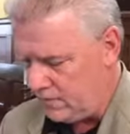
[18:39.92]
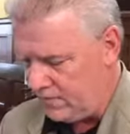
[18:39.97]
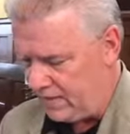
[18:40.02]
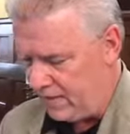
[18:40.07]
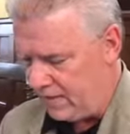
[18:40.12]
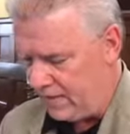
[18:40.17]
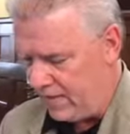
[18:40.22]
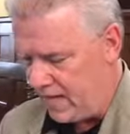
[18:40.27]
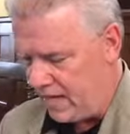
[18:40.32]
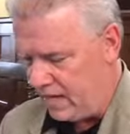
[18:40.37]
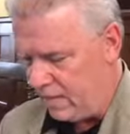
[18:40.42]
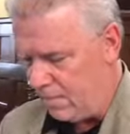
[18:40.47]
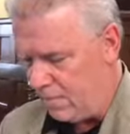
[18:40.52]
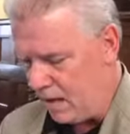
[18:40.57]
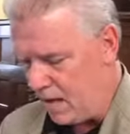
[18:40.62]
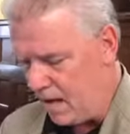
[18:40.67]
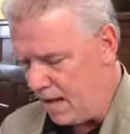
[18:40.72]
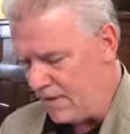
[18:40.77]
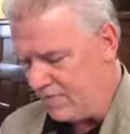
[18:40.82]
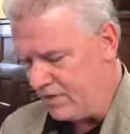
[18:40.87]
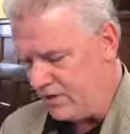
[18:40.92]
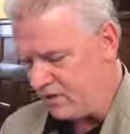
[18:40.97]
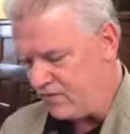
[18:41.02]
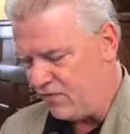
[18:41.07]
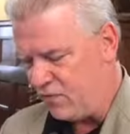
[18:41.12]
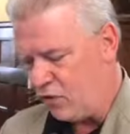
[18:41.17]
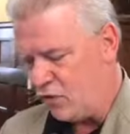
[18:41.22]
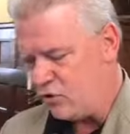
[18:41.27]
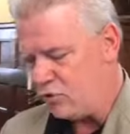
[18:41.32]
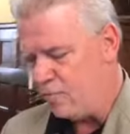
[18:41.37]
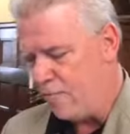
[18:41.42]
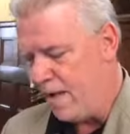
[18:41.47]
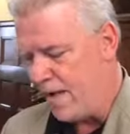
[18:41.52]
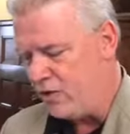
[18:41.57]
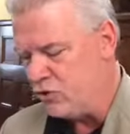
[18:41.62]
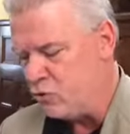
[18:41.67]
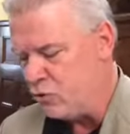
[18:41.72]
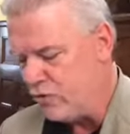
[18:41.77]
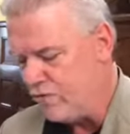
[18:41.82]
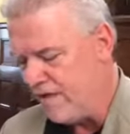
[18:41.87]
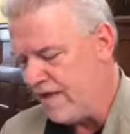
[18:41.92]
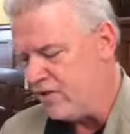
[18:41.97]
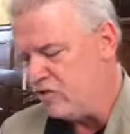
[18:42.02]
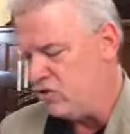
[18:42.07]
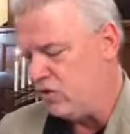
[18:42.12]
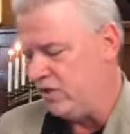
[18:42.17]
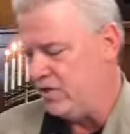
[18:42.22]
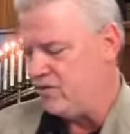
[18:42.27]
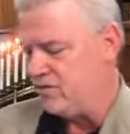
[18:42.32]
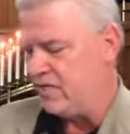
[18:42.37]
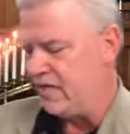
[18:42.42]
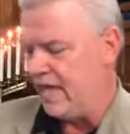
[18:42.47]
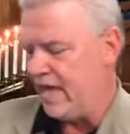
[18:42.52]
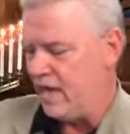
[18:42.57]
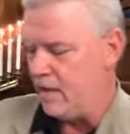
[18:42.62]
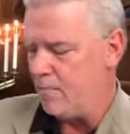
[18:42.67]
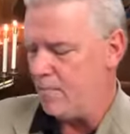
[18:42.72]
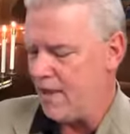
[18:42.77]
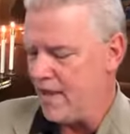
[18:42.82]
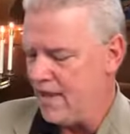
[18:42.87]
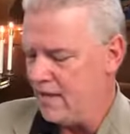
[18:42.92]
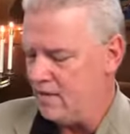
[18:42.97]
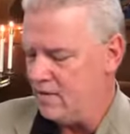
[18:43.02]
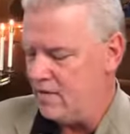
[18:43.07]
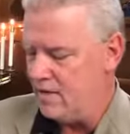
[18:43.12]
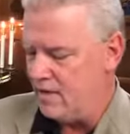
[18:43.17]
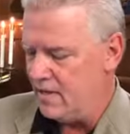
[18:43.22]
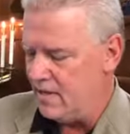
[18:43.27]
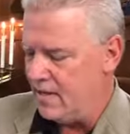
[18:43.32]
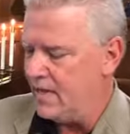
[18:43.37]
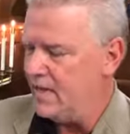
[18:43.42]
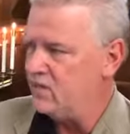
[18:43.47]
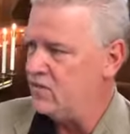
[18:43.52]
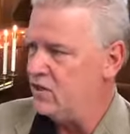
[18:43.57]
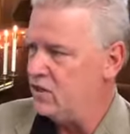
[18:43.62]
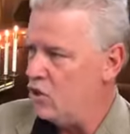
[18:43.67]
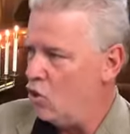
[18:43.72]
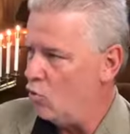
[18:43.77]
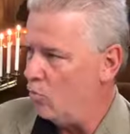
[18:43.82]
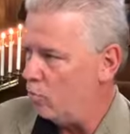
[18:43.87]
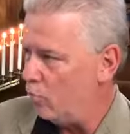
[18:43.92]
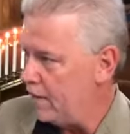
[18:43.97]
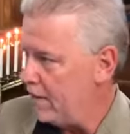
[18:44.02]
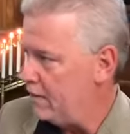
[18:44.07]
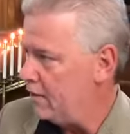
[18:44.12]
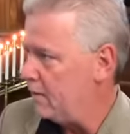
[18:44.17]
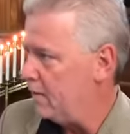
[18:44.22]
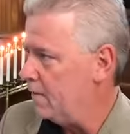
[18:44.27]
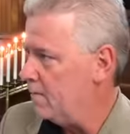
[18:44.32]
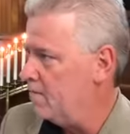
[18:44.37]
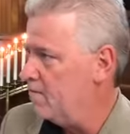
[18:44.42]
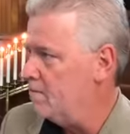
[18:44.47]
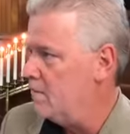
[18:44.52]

then getting behind this first major evangelistic campaign is a no-brainer.